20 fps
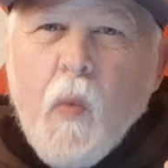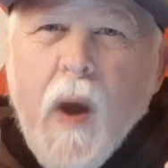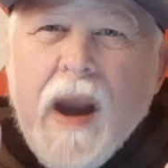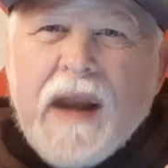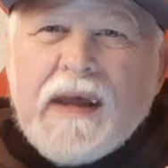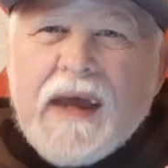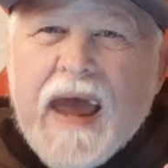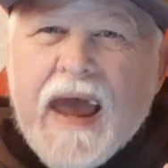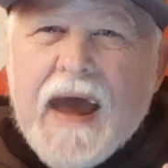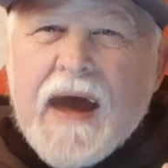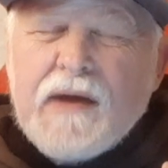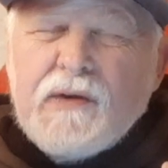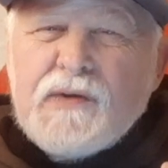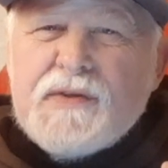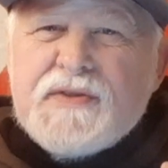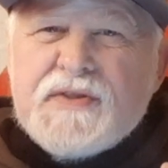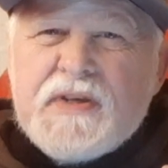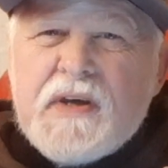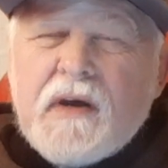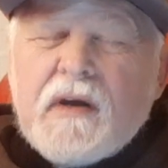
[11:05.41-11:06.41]
one
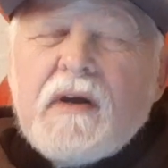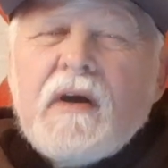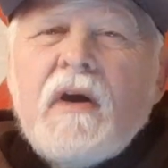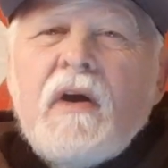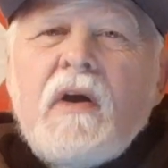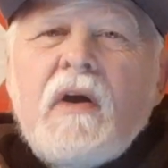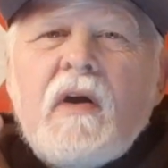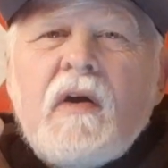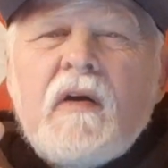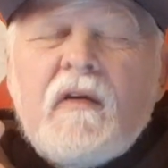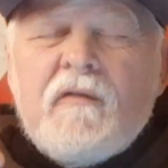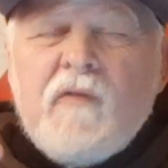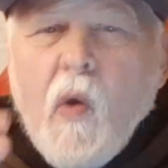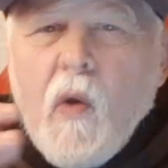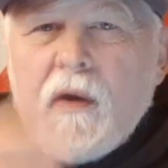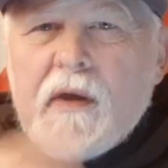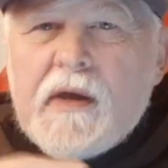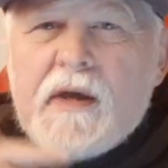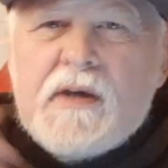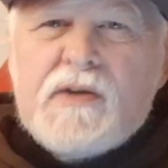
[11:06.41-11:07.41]
candlestick
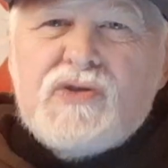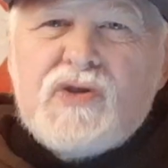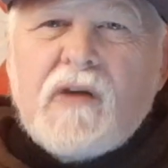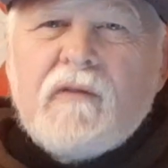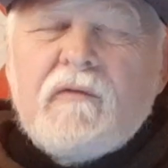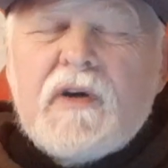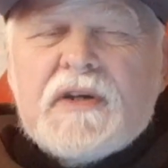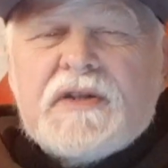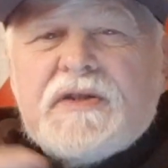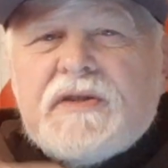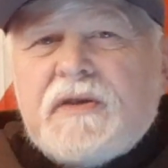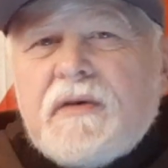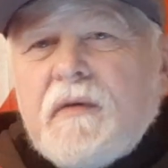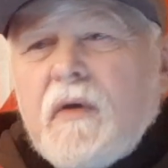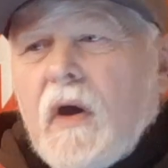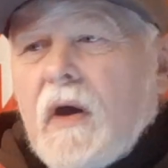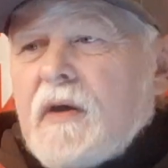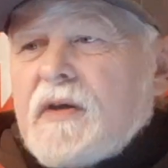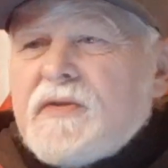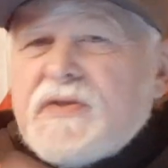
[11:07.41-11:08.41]
for each of us,
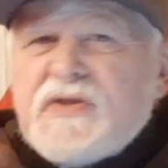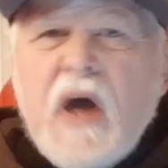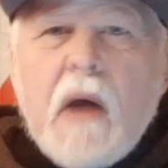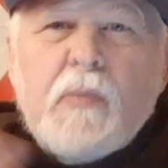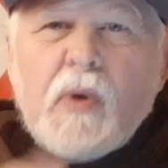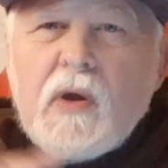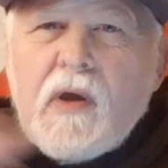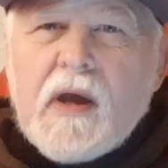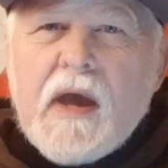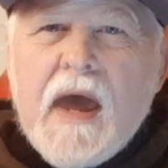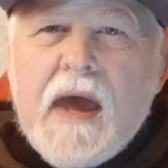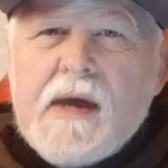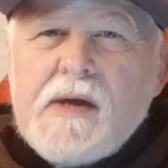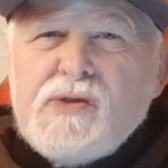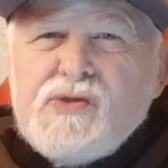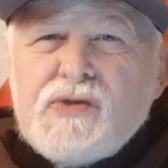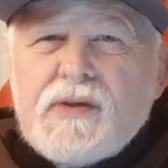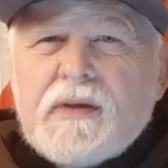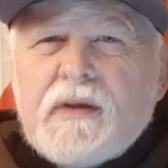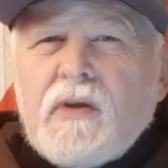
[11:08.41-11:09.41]
uh, separate
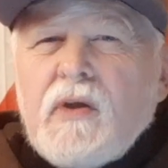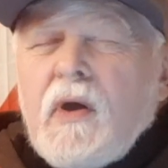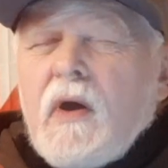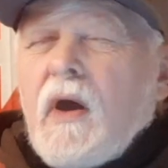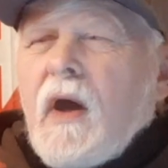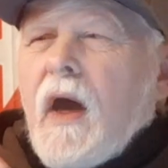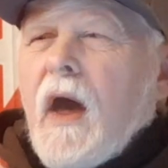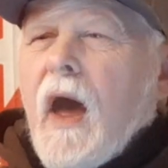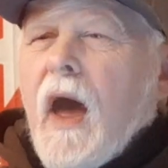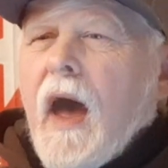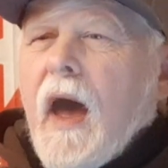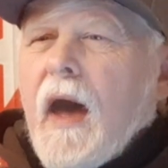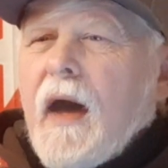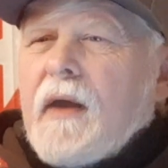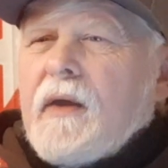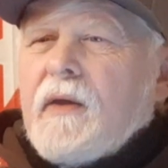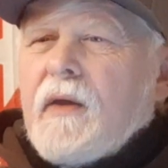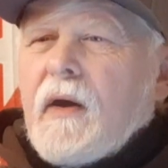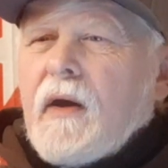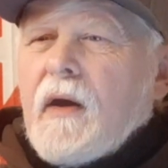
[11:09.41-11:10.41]
occasion.
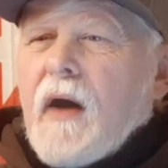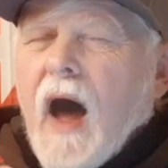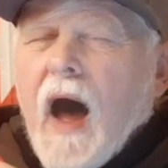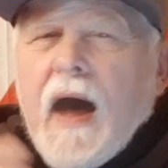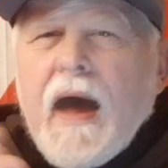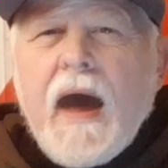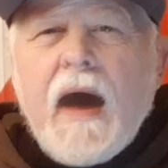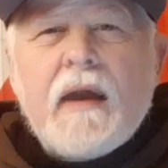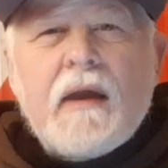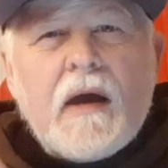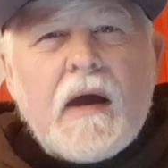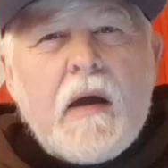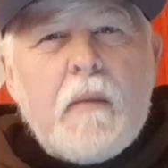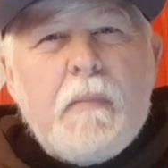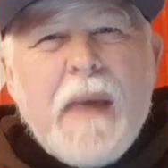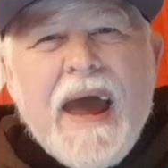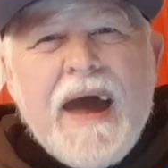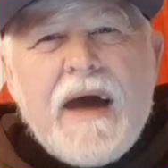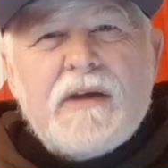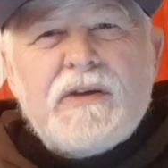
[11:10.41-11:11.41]
And uh, I had a
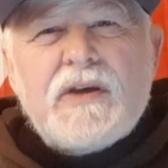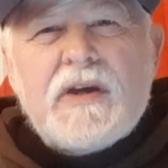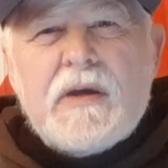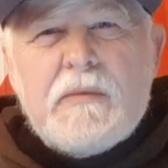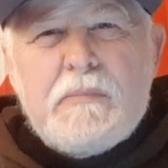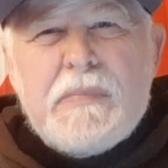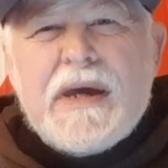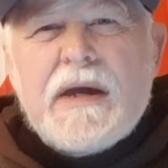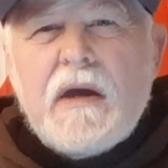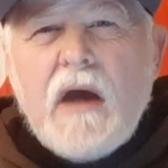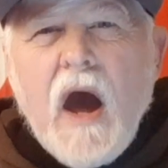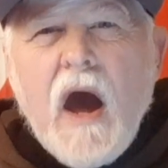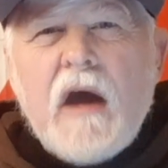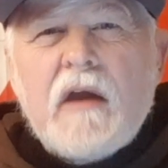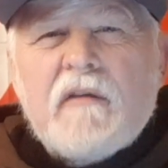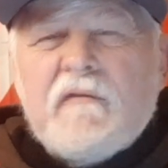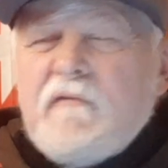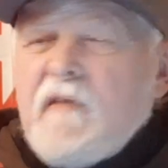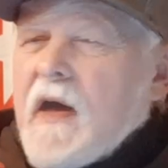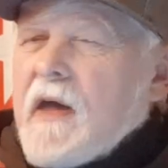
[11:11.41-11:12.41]
command ye me
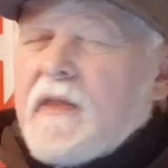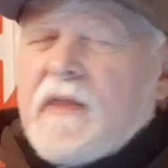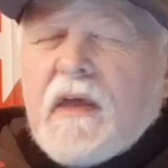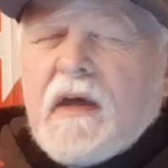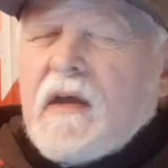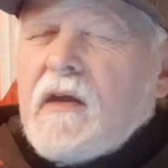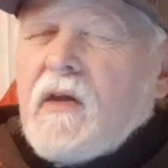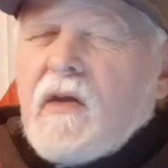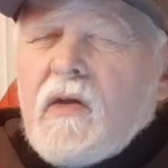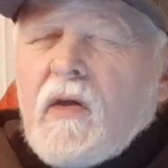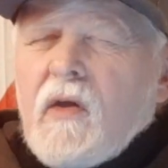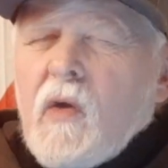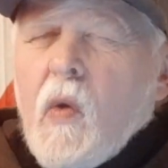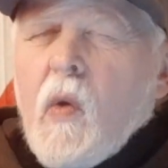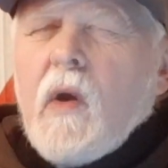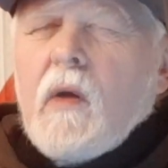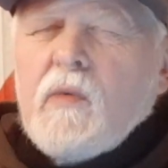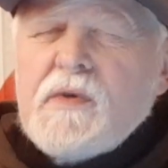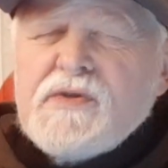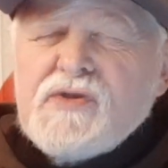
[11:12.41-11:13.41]
kind of faith. And the
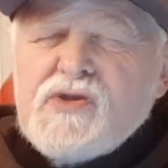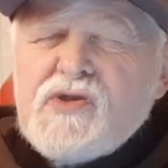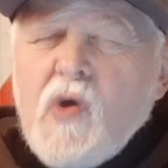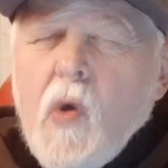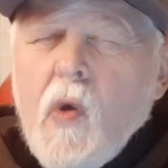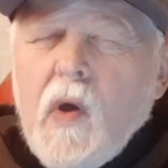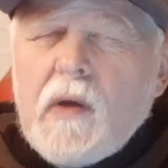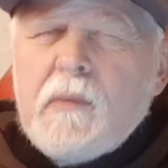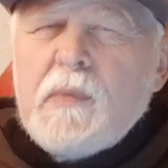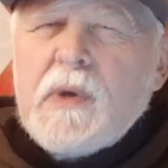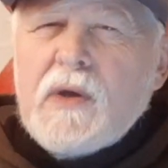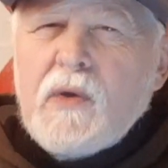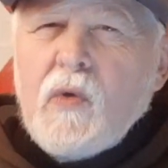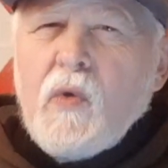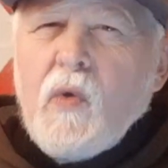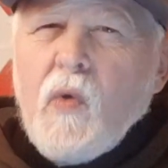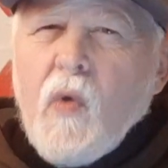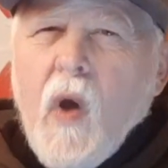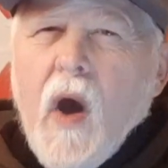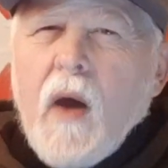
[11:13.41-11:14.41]
Lord was showing me
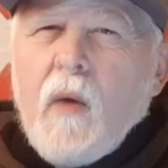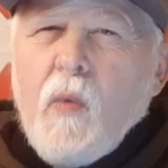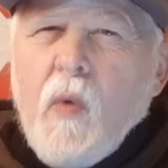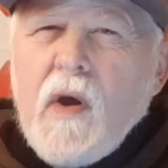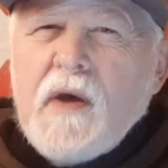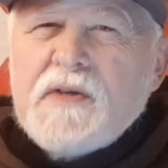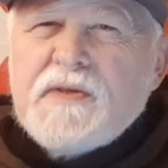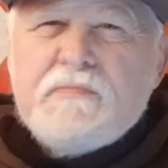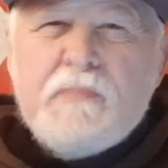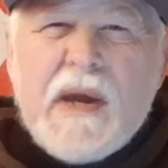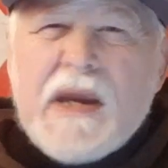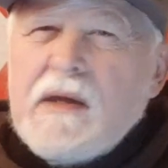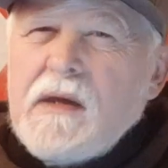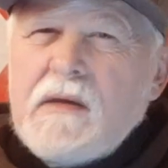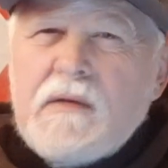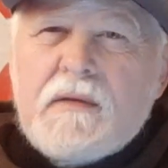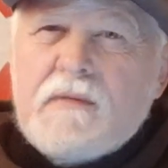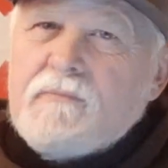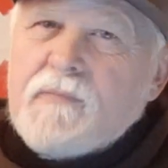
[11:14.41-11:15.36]
who I was many